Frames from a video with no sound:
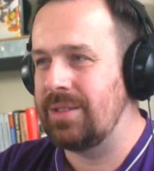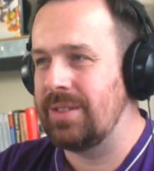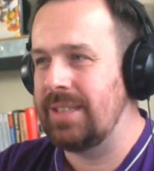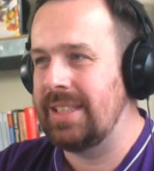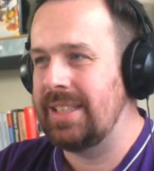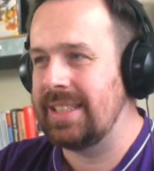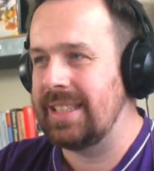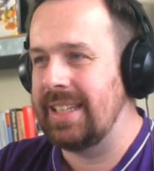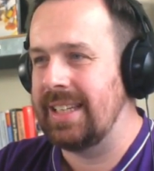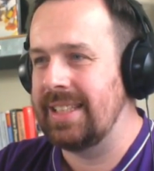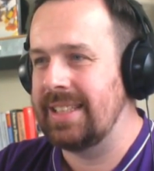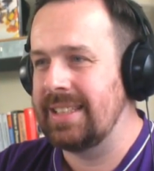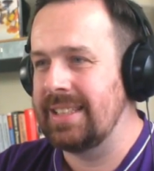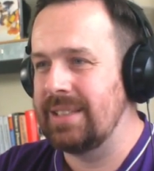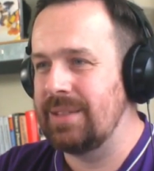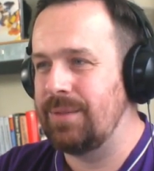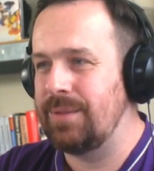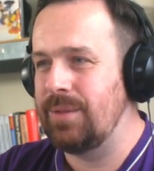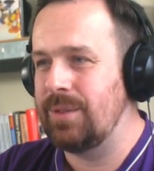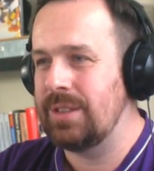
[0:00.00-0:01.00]
three
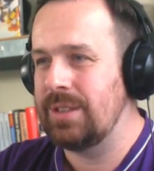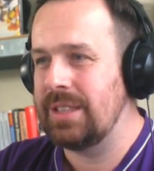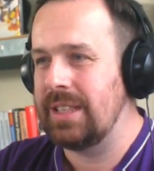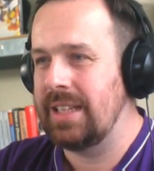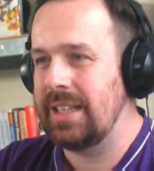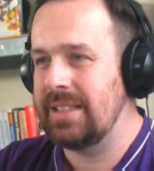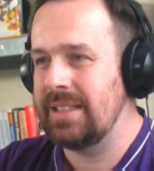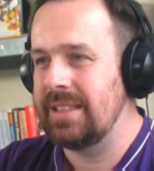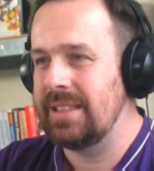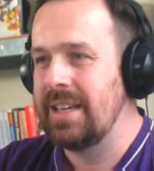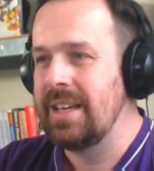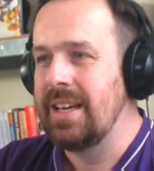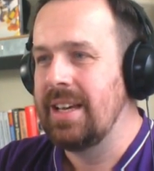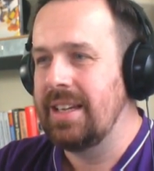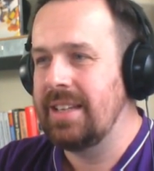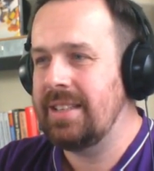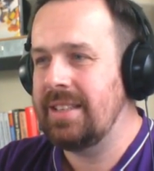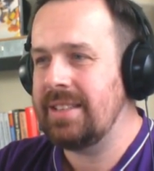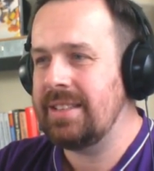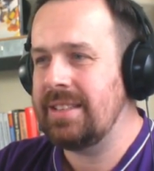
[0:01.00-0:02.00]
slices, four slices.
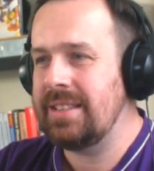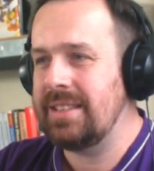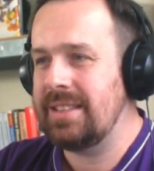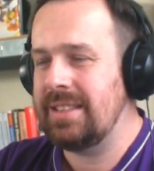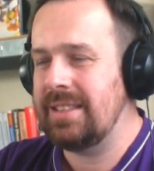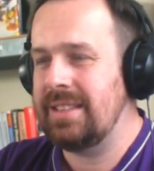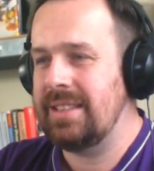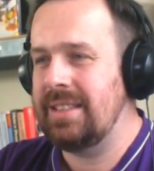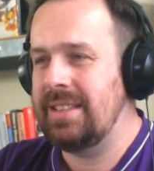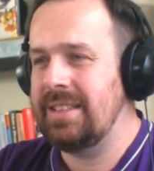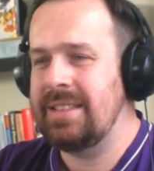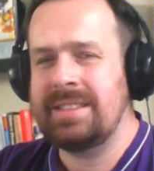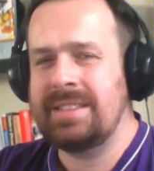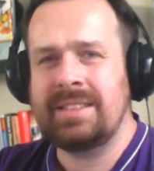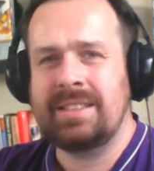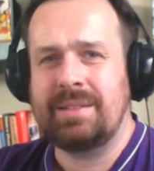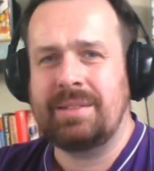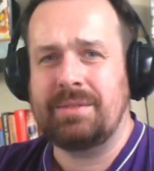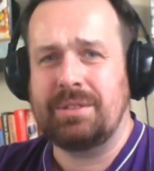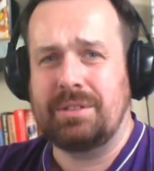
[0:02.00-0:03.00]
He doesn't he
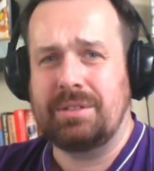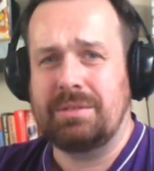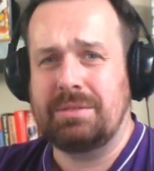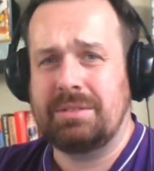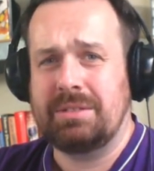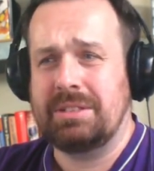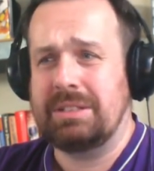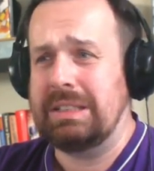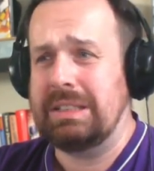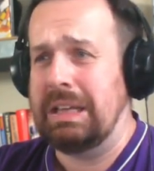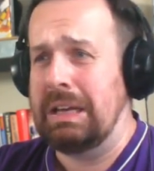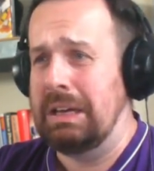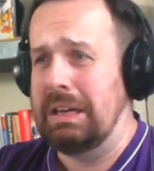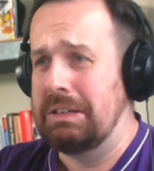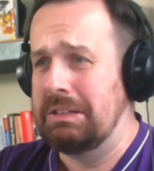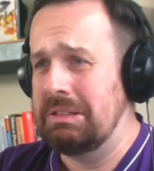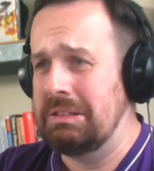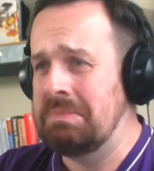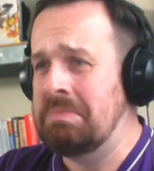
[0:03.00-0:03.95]
didn't even use the dash.